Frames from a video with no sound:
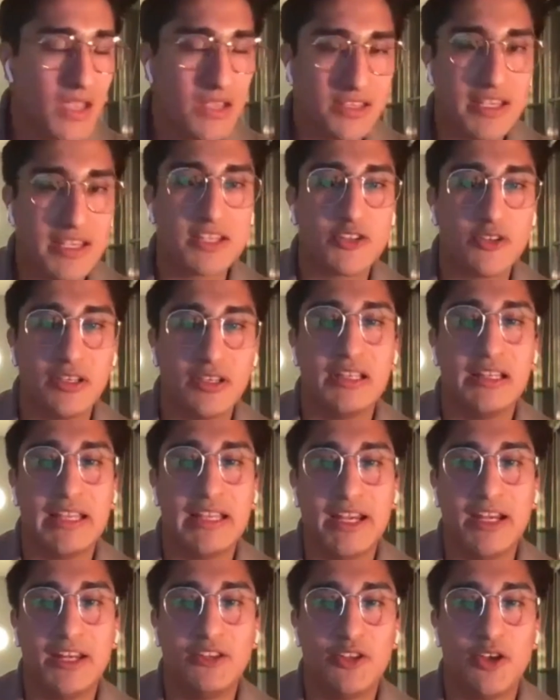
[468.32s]
essentially
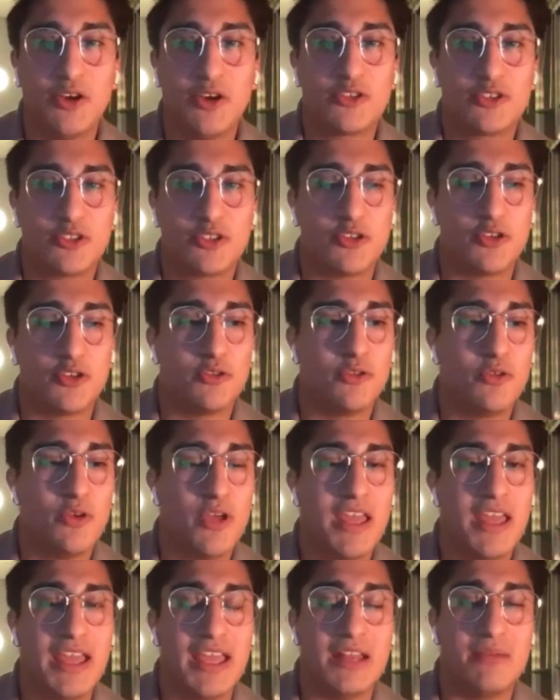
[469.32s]
leading those two
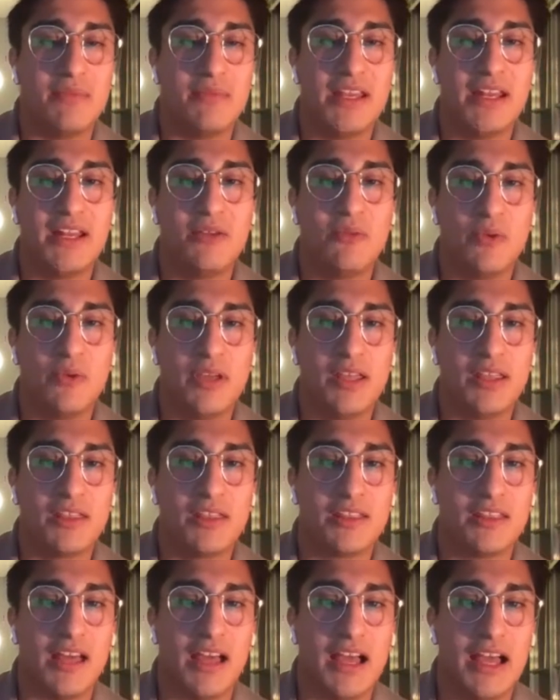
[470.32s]
in meeting
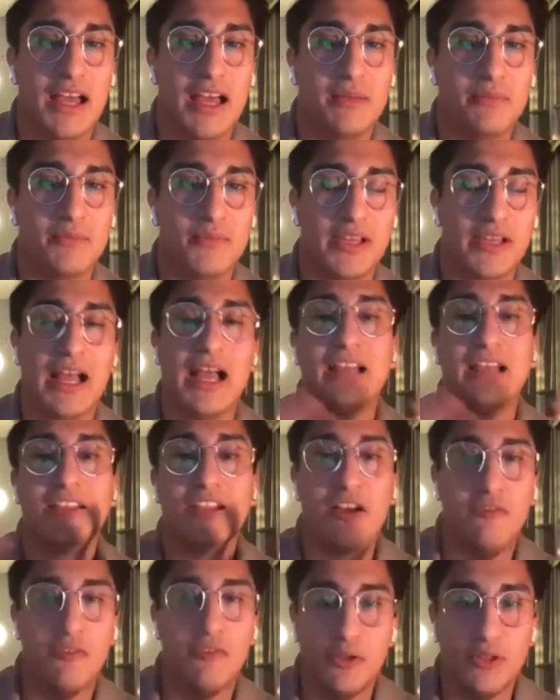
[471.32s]
with the high
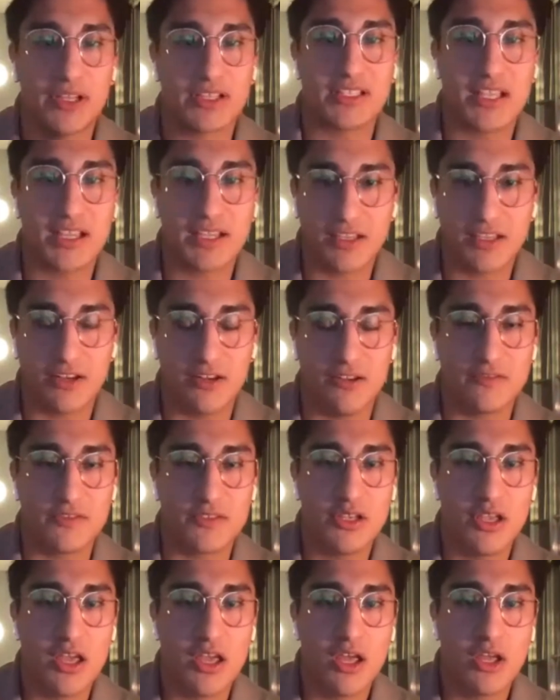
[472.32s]
level
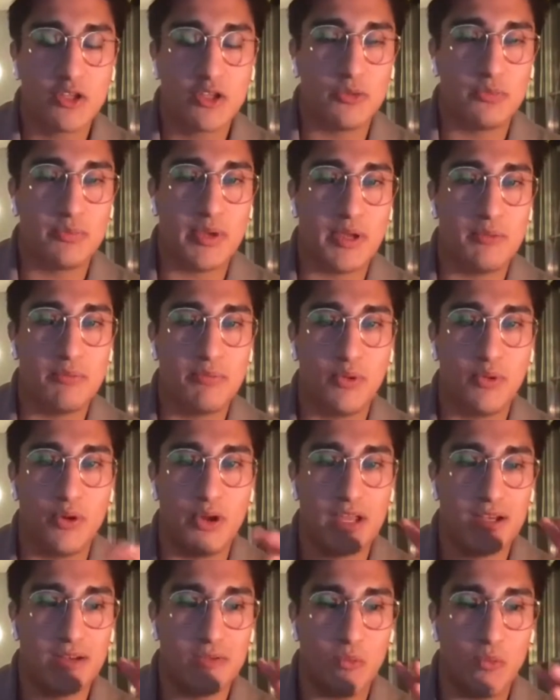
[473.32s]
executives to
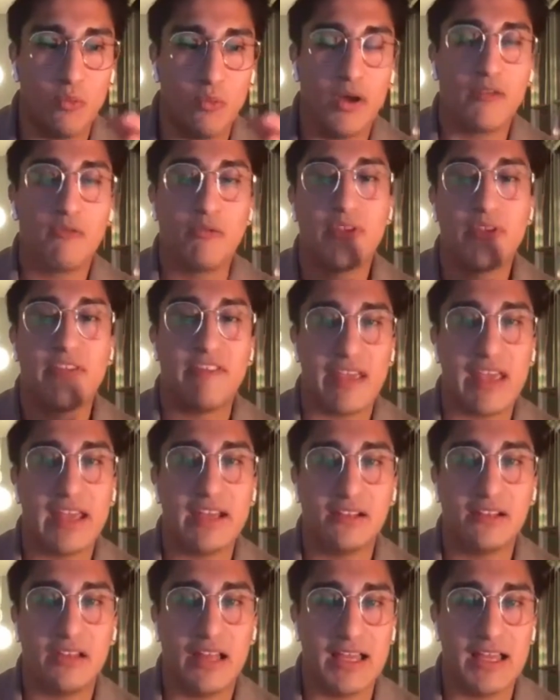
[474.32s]
pinpoint what we've
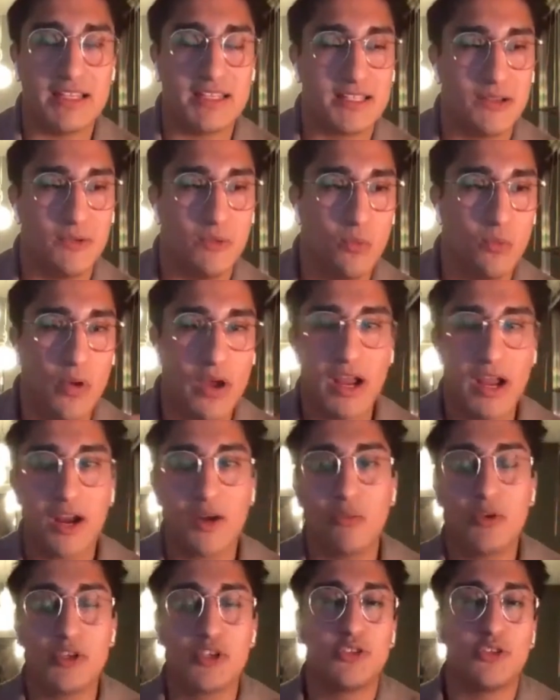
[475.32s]
analyzed and
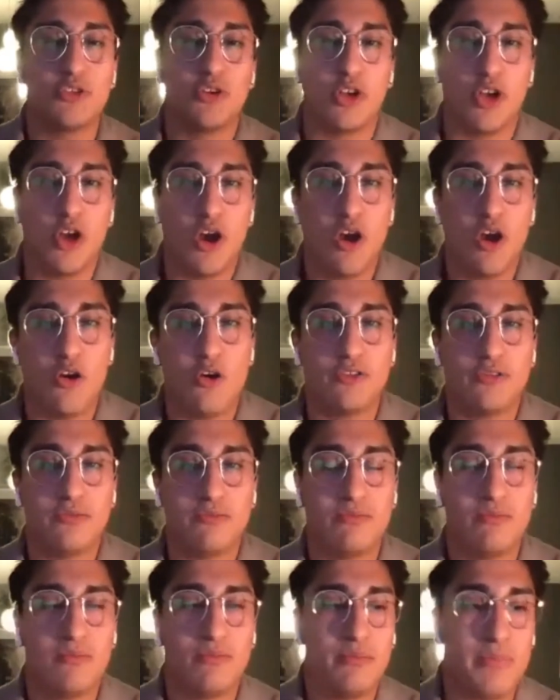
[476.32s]
where we should go
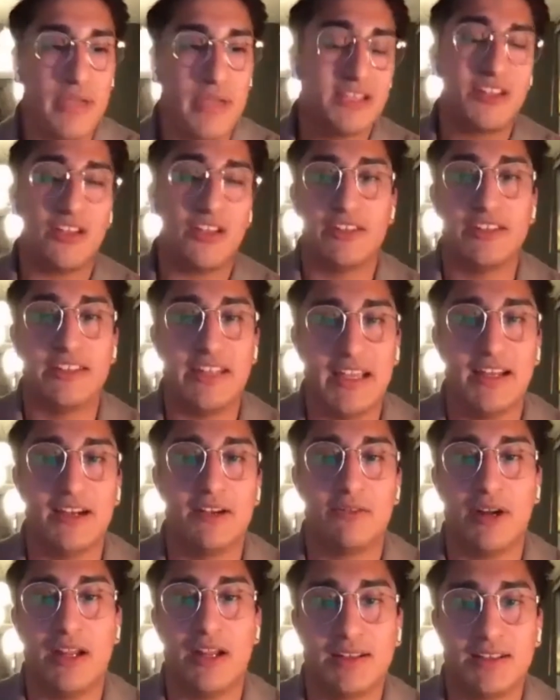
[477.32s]
based on the
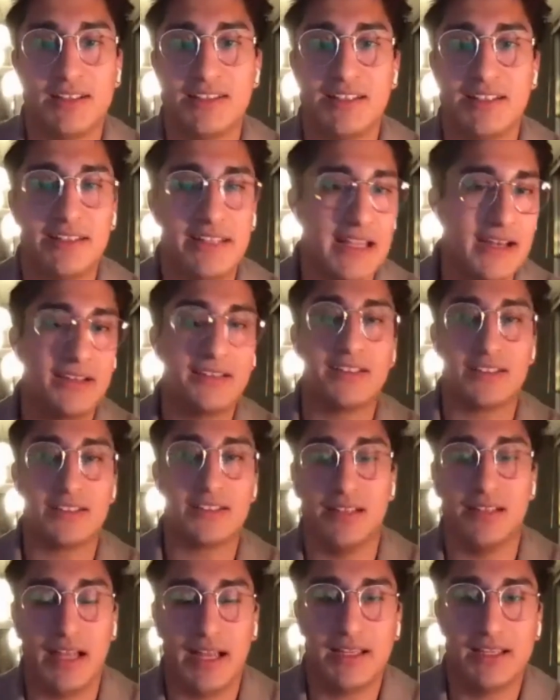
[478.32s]
data, right? Because the data
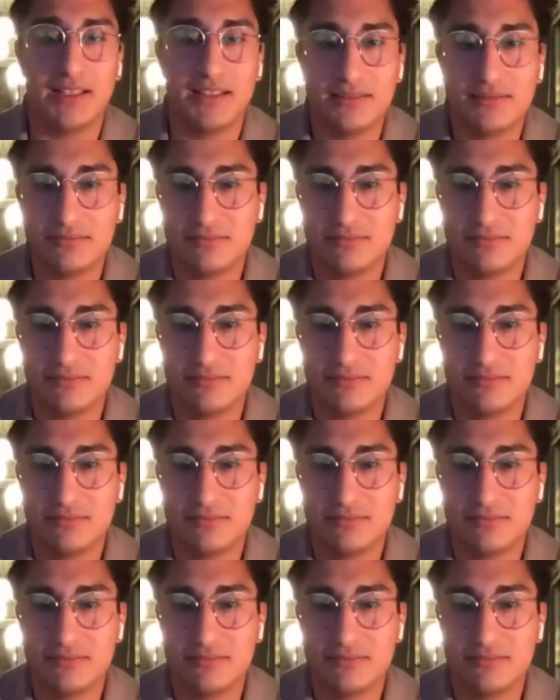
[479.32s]
doesn't lie.